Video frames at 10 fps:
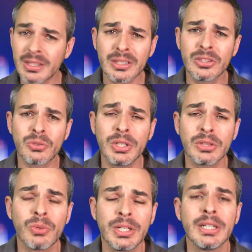In
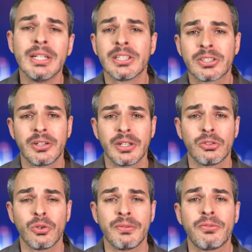2020, starting at
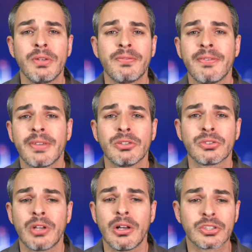only
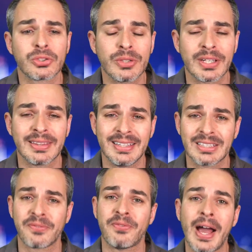$45,000, look at this
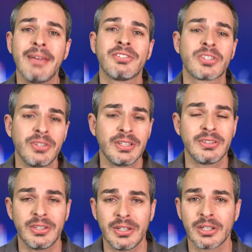five-screen
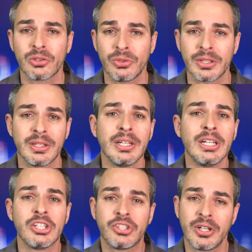interior, including the
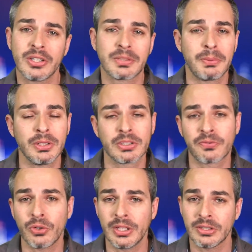shared experience
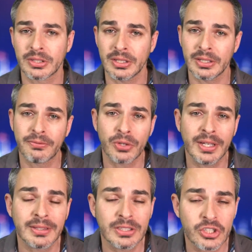
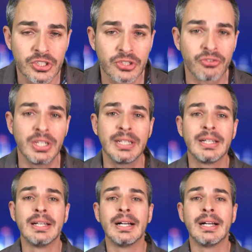48-inch screen.